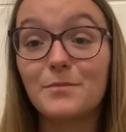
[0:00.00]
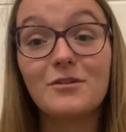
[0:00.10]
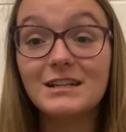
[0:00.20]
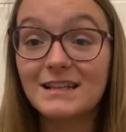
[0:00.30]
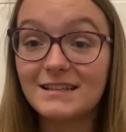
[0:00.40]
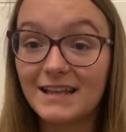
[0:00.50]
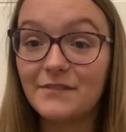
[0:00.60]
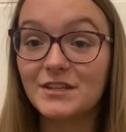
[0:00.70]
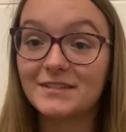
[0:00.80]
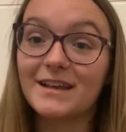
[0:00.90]
Princess
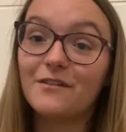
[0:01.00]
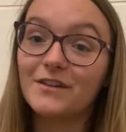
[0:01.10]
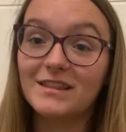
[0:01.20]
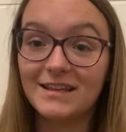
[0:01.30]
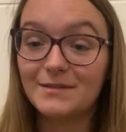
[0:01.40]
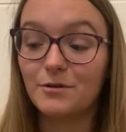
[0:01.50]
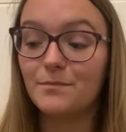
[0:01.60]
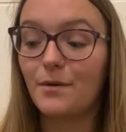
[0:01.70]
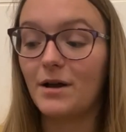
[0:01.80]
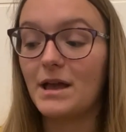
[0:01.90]
Saves Herself in This One
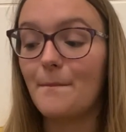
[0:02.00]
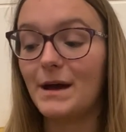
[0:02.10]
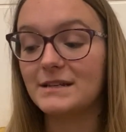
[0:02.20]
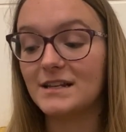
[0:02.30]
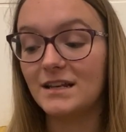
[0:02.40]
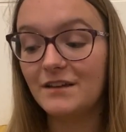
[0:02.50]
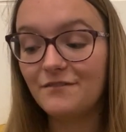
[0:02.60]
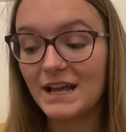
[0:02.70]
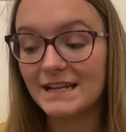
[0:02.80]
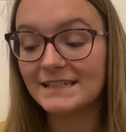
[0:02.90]
by Amanda
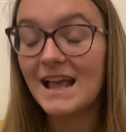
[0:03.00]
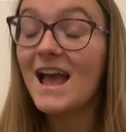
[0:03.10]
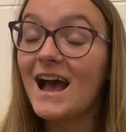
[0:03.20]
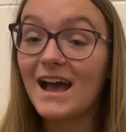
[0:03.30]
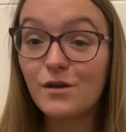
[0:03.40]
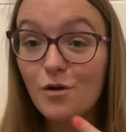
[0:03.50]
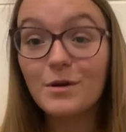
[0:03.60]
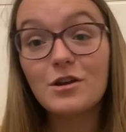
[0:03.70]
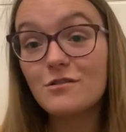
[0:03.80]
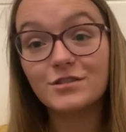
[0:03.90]
Lovelace. And oh
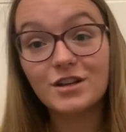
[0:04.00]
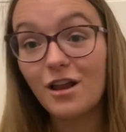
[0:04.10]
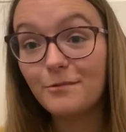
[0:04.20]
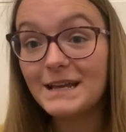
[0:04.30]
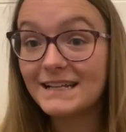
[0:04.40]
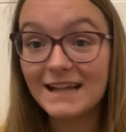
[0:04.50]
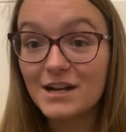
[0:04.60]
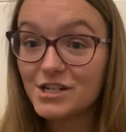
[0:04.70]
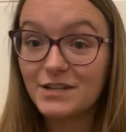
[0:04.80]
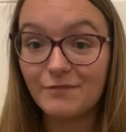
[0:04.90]
my god, Chloe has
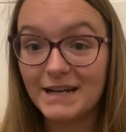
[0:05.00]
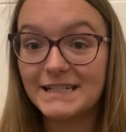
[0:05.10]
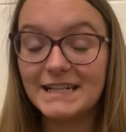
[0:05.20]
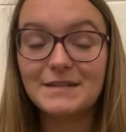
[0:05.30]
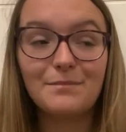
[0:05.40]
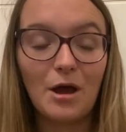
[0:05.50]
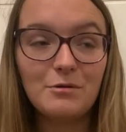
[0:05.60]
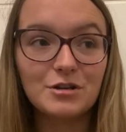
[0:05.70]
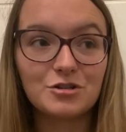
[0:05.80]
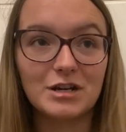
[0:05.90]
actually rated
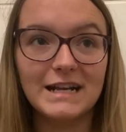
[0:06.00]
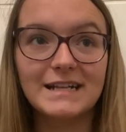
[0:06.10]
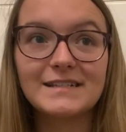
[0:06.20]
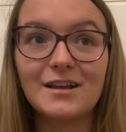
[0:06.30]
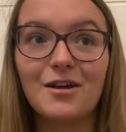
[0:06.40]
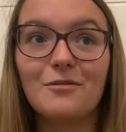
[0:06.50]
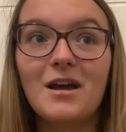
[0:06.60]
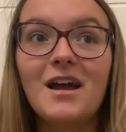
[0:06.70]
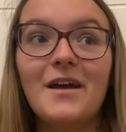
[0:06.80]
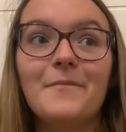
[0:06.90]
poetry. So
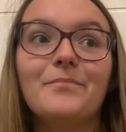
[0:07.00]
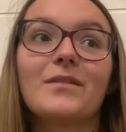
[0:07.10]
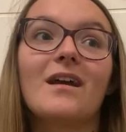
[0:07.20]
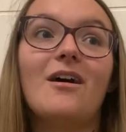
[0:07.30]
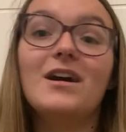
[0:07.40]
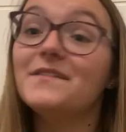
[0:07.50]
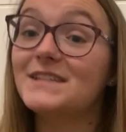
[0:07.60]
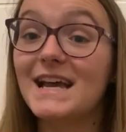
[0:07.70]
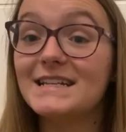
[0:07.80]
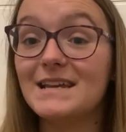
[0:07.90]
I have
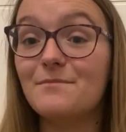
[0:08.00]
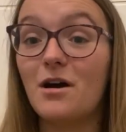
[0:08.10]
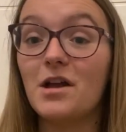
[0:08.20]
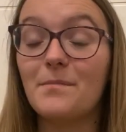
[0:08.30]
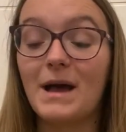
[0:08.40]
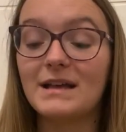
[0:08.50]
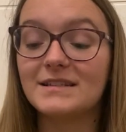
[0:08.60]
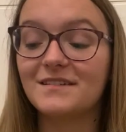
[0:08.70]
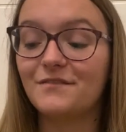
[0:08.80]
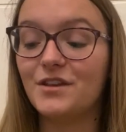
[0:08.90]
said in my
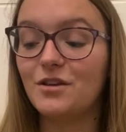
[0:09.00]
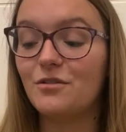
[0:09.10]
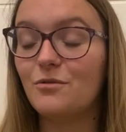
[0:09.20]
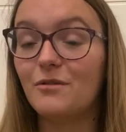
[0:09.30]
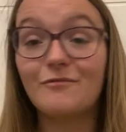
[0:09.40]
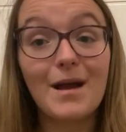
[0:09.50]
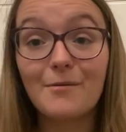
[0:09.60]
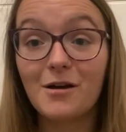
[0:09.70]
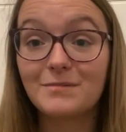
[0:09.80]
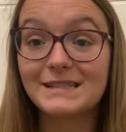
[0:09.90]
past few
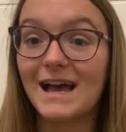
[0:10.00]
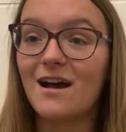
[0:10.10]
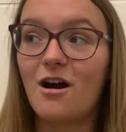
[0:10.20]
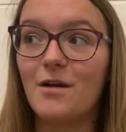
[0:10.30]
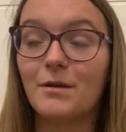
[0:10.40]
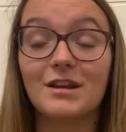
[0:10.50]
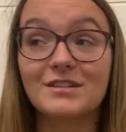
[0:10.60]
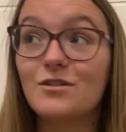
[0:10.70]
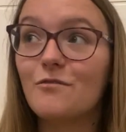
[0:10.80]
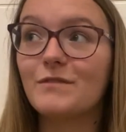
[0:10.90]
wrap-ups that I'm gonna
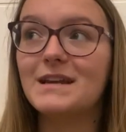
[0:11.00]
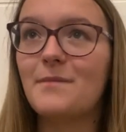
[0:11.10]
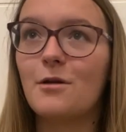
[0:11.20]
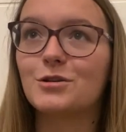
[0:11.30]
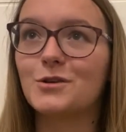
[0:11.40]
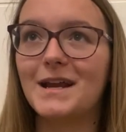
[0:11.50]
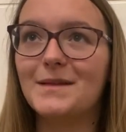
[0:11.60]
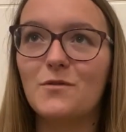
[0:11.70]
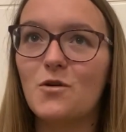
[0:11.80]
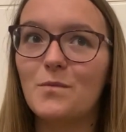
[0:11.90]
not read poetry
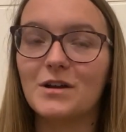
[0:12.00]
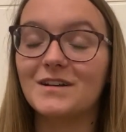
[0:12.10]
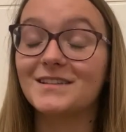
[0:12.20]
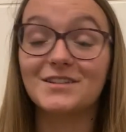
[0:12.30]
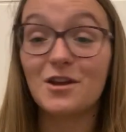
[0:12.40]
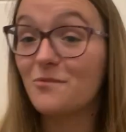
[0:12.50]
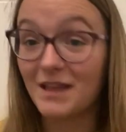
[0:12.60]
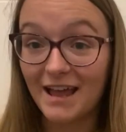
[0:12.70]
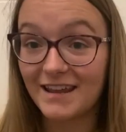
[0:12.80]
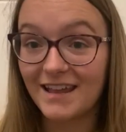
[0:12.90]
anymore because I don't
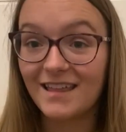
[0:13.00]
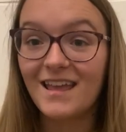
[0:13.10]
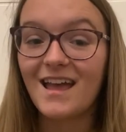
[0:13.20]
get it.